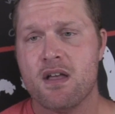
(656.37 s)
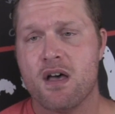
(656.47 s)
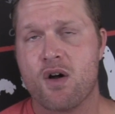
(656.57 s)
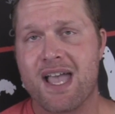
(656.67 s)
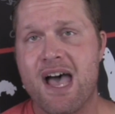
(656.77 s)

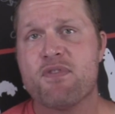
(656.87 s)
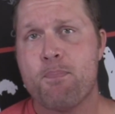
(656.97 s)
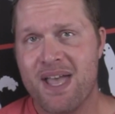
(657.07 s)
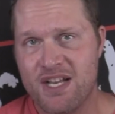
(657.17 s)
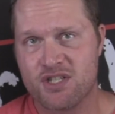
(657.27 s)
okay, have the
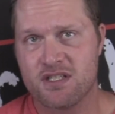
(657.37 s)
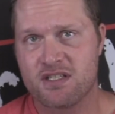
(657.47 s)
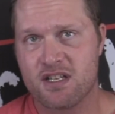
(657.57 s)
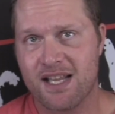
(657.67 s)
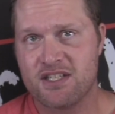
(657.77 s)
patience
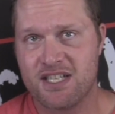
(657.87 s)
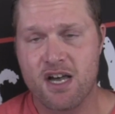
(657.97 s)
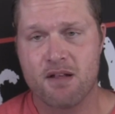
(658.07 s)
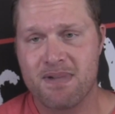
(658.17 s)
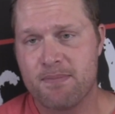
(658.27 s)
to let
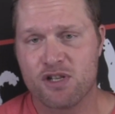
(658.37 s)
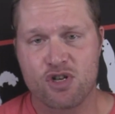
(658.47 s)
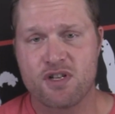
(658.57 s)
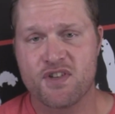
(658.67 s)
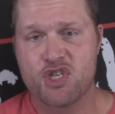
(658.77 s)
Deion maybe
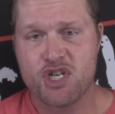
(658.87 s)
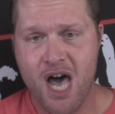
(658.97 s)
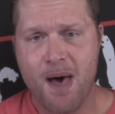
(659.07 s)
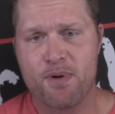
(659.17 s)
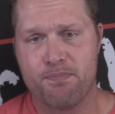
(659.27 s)
learn on the
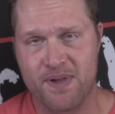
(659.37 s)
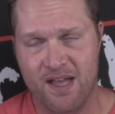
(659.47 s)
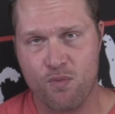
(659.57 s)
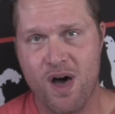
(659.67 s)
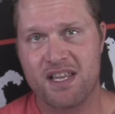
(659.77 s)
job a
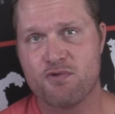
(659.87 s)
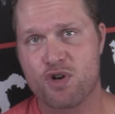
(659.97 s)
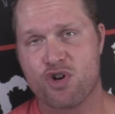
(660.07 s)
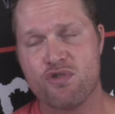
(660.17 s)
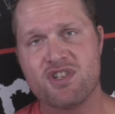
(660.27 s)
bit while he
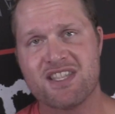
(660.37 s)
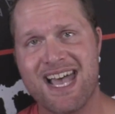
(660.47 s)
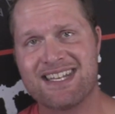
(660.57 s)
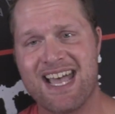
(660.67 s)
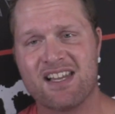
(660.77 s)
recruits
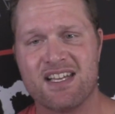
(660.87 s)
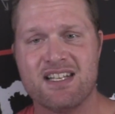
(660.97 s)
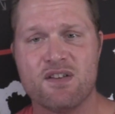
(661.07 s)
that talent and